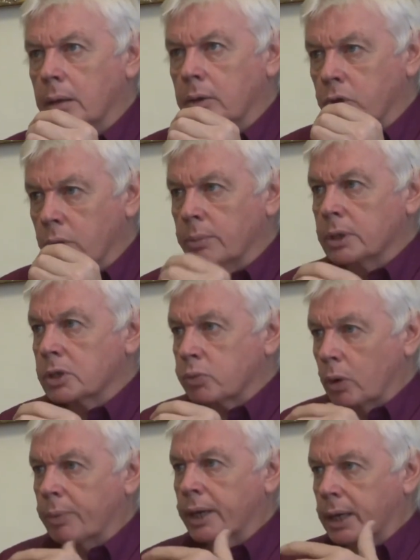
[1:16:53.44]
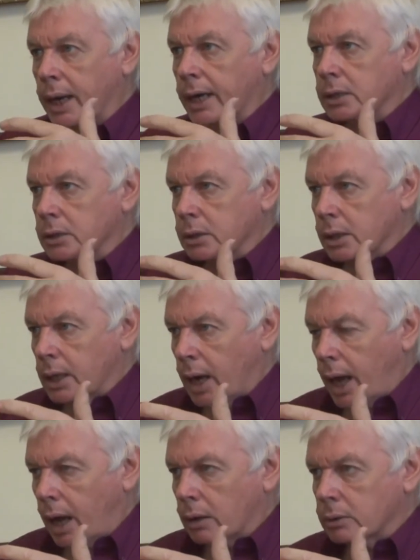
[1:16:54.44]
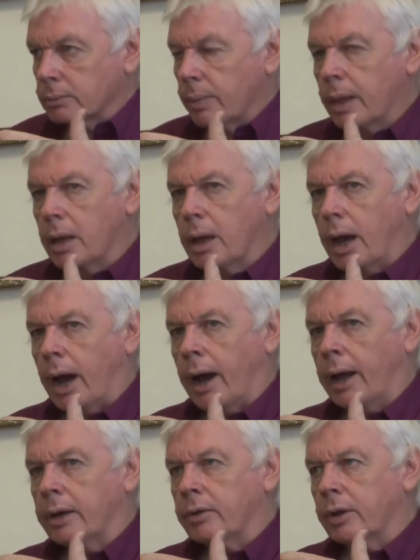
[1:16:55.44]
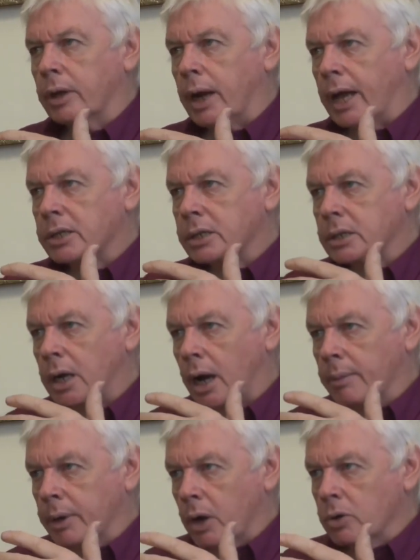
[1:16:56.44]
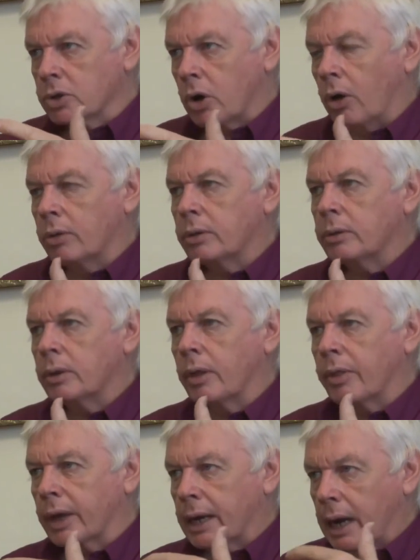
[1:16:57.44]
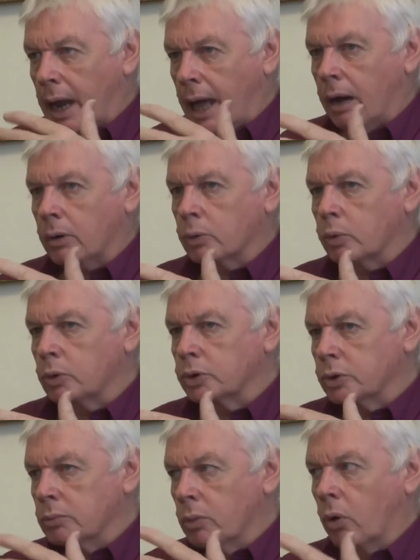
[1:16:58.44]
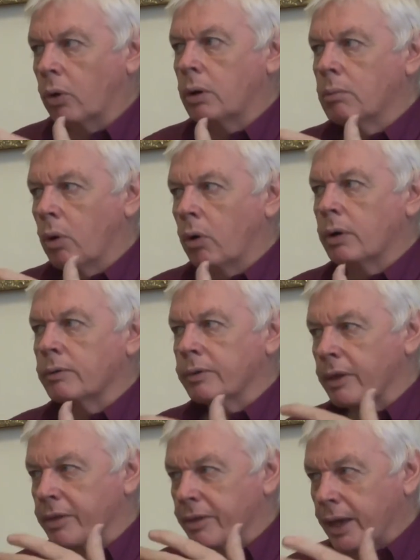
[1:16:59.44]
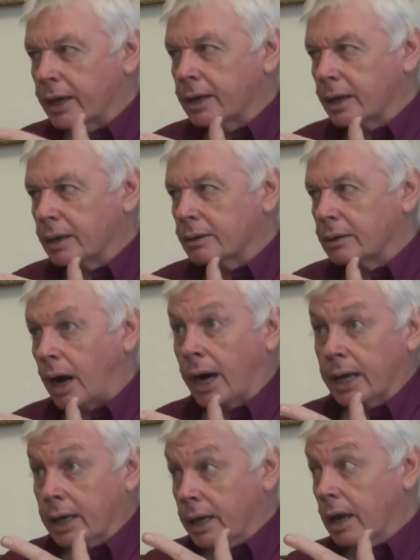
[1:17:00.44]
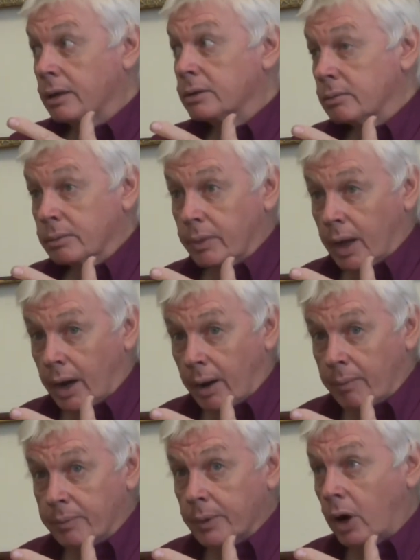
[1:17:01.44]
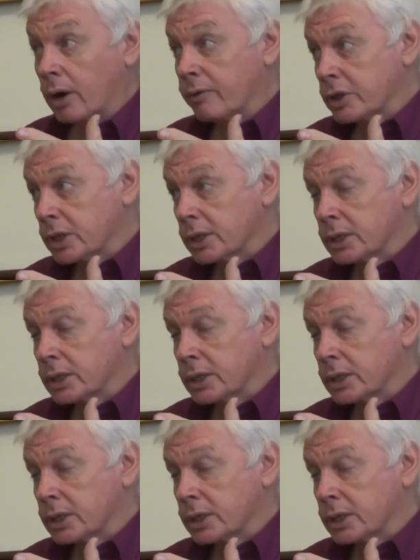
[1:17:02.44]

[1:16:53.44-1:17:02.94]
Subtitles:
humans will be connected to the cloud. And that as time goes on, the cloud will do more and more of the thinking, i.e. artificial